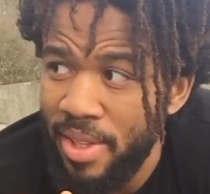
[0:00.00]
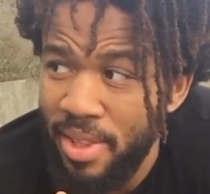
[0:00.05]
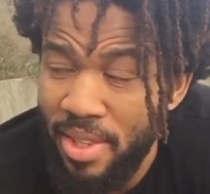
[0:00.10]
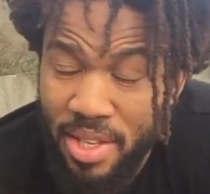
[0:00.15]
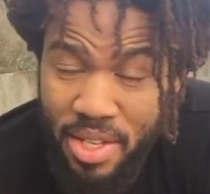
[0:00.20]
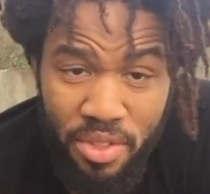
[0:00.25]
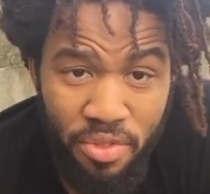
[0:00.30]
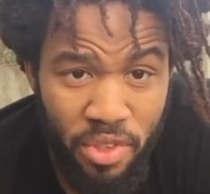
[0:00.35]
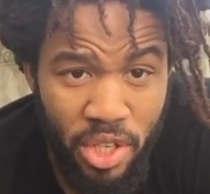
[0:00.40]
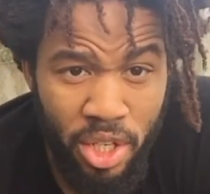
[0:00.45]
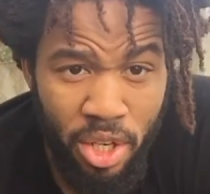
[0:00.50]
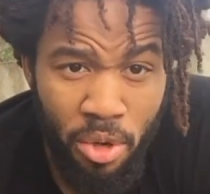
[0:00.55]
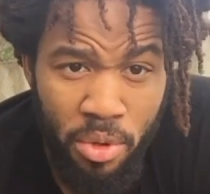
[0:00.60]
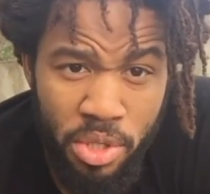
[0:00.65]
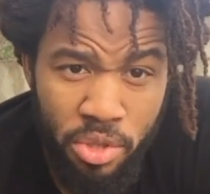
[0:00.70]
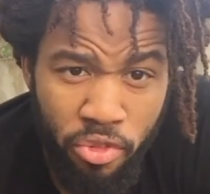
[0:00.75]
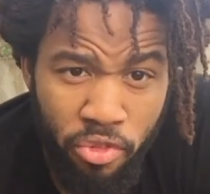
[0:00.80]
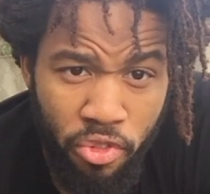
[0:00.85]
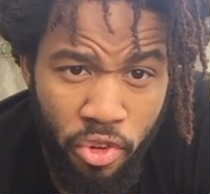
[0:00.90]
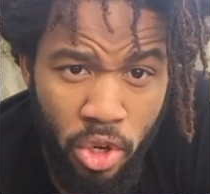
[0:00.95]
This video is
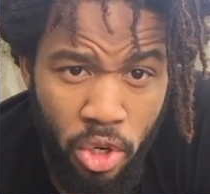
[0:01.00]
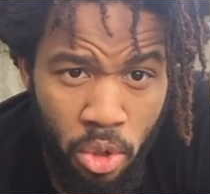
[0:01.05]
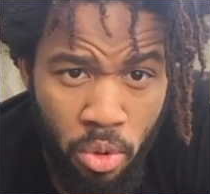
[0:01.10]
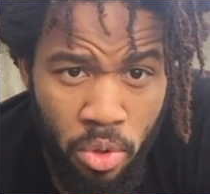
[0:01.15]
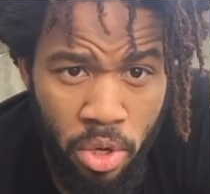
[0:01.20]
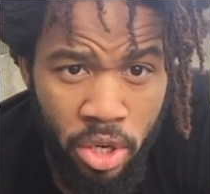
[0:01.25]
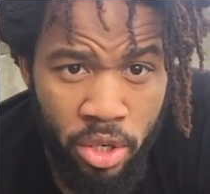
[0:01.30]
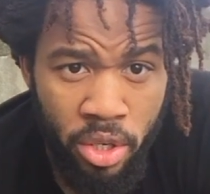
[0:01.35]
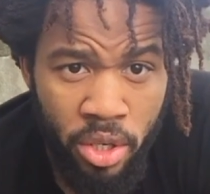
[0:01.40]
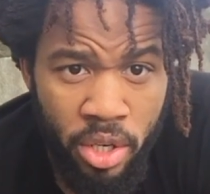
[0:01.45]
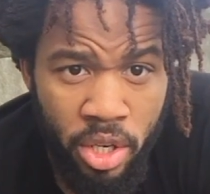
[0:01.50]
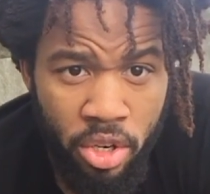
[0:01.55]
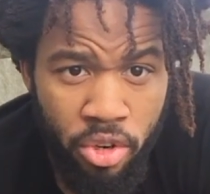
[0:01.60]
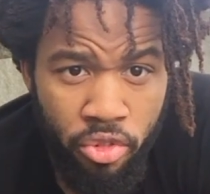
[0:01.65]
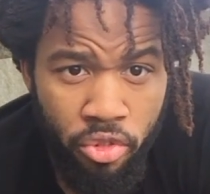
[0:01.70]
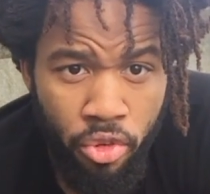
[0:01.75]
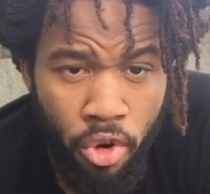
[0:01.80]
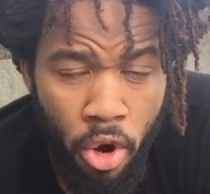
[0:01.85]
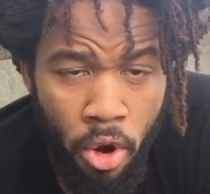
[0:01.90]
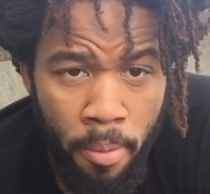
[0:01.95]
a follow-on
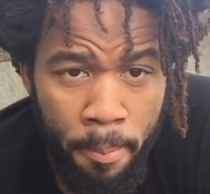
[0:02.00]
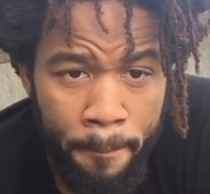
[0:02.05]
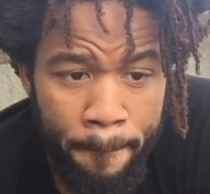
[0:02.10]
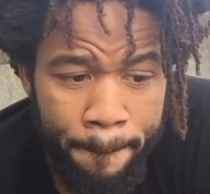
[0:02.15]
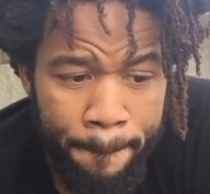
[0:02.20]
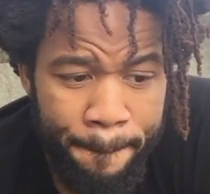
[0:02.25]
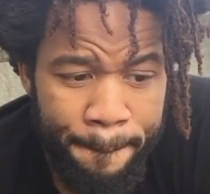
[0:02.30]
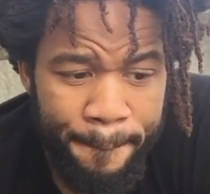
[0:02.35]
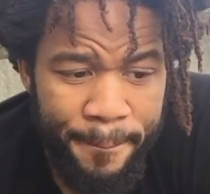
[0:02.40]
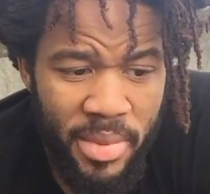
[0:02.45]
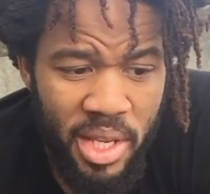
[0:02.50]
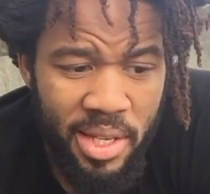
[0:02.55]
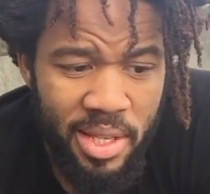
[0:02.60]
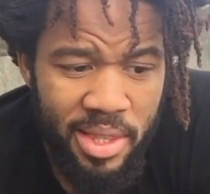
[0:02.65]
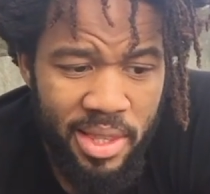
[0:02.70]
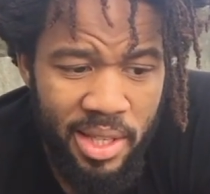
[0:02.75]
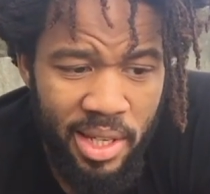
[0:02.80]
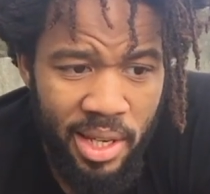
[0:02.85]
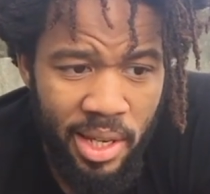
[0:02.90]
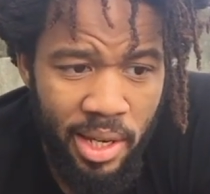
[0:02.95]
from
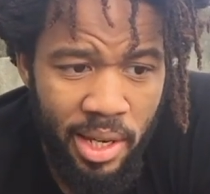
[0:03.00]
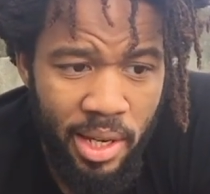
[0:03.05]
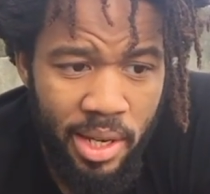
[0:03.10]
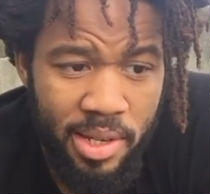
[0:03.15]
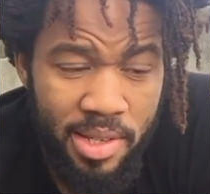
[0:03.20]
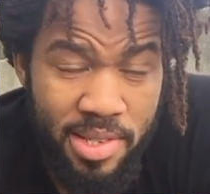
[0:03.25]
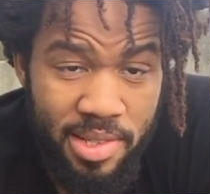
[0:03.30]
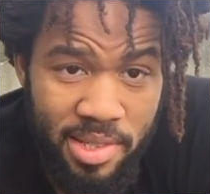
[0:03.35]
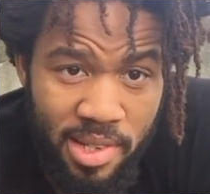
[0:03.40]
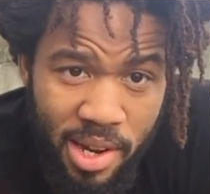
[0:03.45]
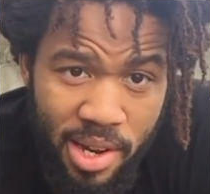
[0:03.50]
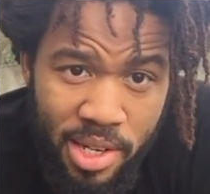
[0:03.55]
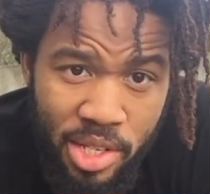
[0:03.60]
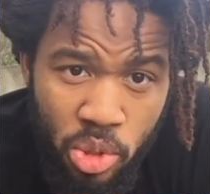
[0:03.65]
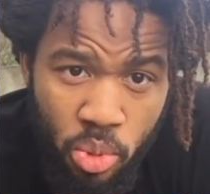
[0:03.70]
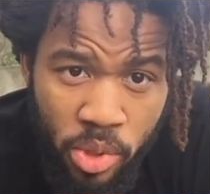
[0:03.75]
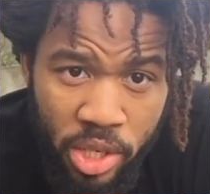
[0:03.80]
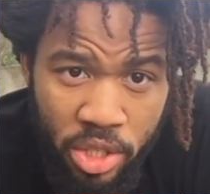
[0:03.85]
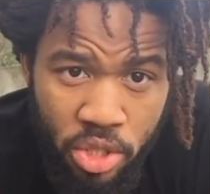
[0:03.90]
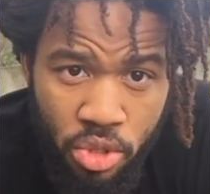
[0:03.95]
the side
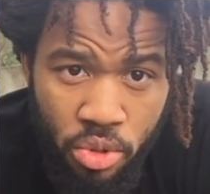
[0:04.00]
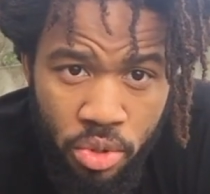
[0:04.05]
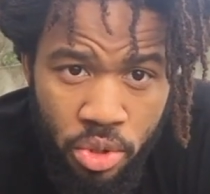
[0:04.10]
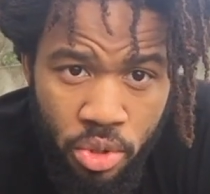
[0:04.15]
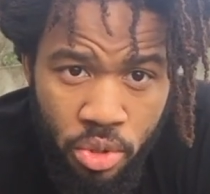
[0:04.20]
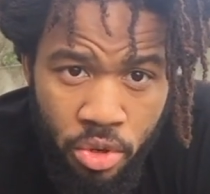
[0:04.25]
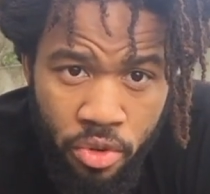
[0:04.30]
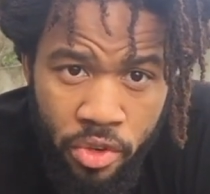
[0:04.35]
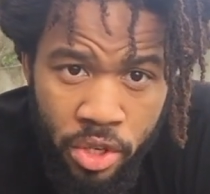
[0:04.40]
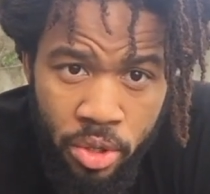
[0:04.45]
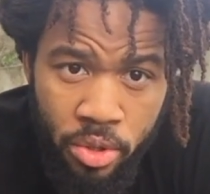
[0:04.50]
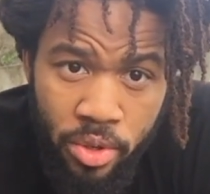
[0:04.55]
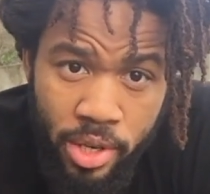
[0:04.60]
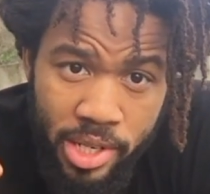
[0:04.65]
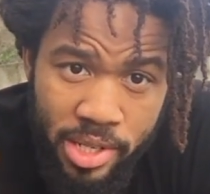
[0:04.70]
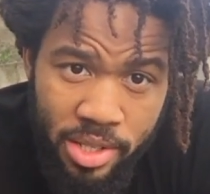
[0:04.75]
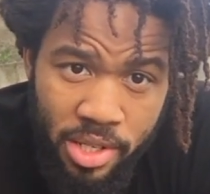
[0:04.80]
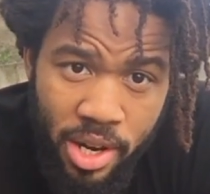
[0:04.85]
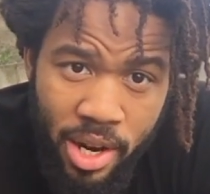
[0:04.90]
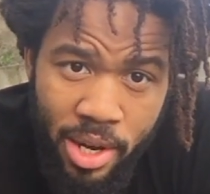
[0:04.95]
swing tutorial
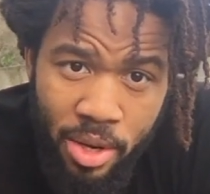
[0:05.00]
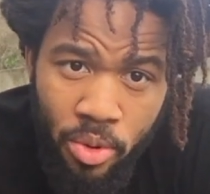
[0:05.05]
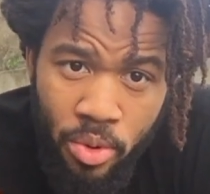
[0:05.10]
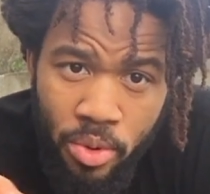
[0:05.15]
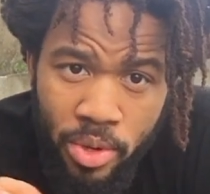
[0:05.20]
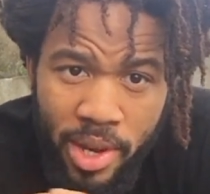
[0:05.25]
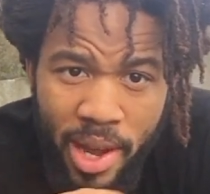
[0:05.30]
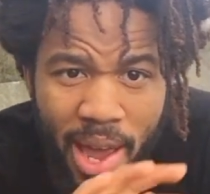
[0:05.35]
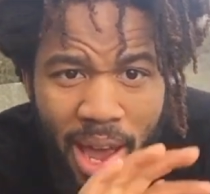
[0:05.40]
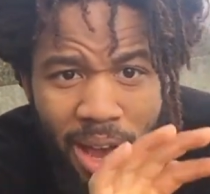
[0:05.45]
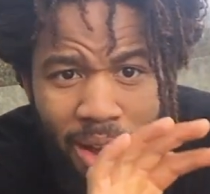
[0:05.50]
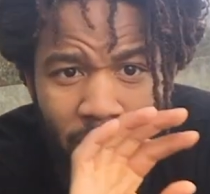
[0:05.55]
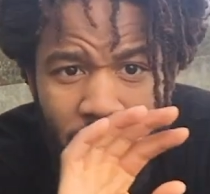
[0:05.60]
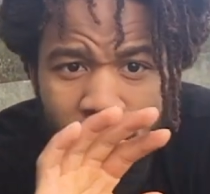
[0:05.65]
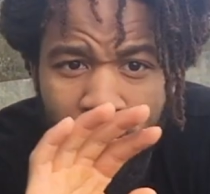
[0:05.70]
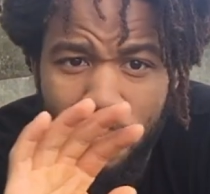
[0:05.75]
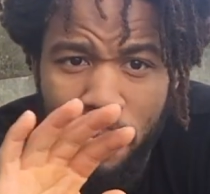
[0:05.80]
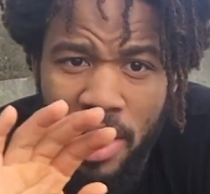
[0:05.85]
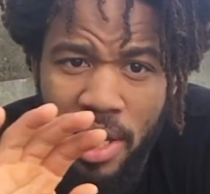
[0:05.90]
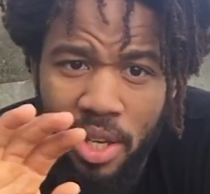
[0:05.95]
entitled How to
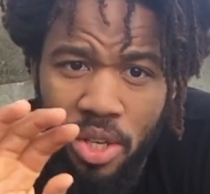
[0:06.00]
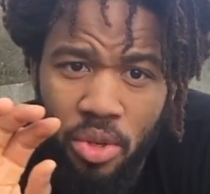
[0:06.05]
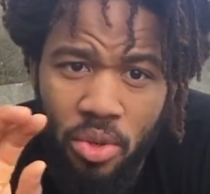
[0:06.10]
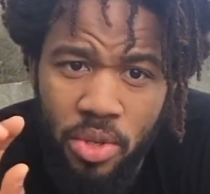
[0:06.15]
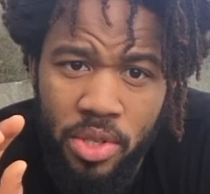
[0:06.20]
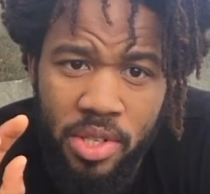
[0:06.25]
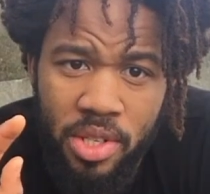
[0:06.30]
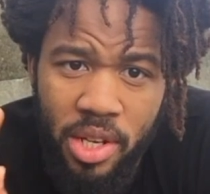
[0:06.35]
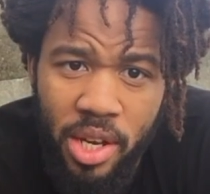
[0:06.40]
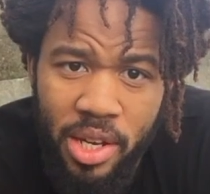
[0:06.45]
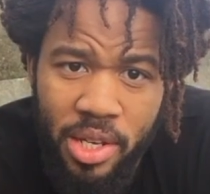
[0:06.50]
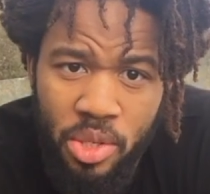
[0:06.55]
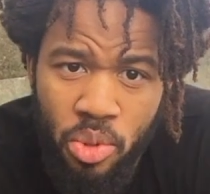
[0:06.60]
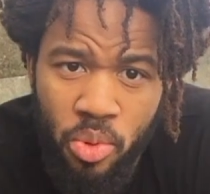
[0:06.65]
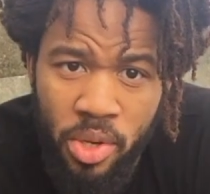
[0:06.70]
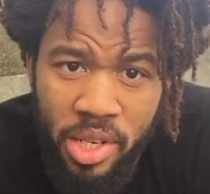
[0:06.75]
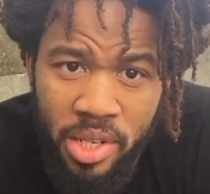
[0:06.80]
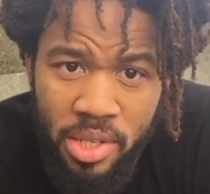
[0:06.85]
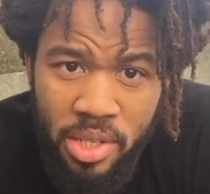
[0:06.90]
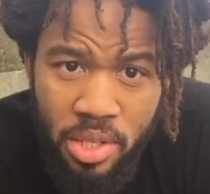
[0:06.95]
Make Your Side
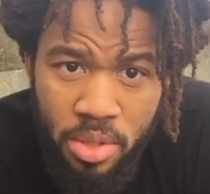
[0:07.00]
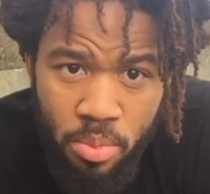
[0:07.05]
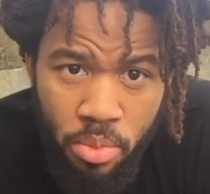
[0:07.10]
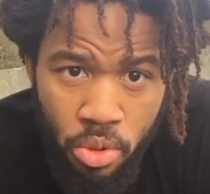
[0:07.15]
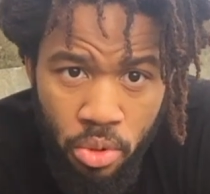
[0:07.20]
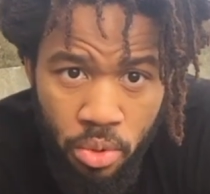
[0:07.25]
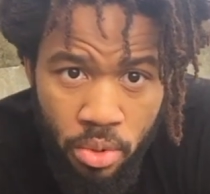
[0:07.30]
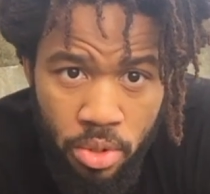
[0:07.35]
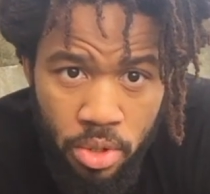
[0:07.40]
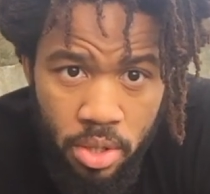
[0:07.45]
Swing Smooth.